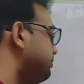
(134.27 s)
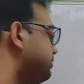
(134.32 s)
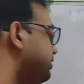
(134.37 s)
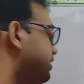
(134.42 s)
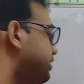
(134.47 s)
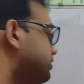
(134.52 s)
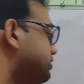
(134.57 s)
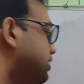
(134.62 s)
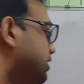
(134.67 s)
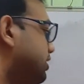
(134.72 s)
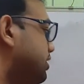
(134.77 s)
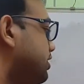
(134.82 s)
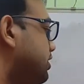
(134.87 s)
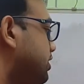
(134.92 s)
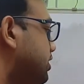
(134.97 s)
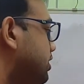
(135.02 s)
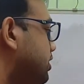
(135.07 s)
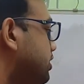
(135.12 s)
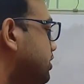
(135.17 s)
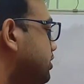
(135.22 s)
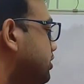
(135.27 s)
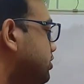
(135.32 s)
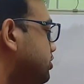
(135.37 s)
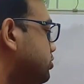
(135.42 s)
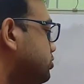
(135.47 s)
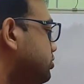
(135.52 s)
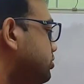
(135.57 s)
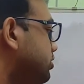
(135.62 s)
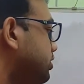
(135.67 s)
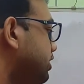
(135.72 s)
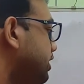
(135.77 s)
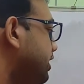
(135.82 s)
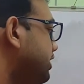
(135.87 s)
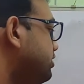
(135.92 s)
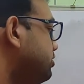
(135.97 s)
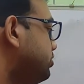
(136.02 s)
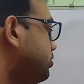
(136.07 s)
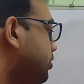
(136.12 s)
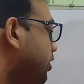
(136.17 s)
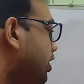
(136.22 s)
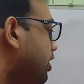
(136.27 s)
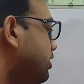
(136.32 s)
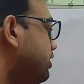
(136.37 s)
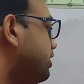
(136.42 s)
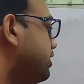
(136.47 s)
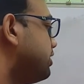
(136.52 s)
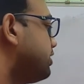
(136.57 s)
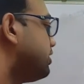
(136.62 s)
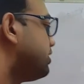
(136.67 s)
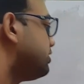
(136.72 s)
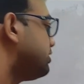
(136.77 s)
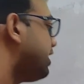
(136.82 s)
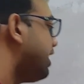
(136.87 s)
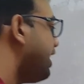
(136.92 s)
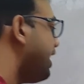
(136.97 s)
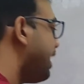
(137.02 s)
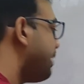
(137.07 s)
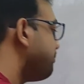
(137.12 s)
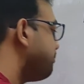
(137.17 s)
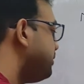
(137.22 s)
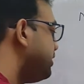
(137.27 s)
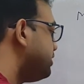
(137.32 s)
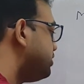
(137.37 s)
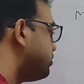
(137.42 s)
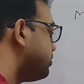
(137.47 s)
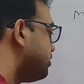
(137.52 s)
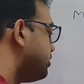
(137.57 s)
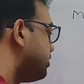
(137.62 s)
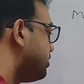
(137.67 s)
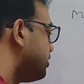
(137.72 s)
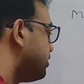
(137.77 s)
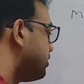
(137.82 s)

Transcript: direction is called the amplitude,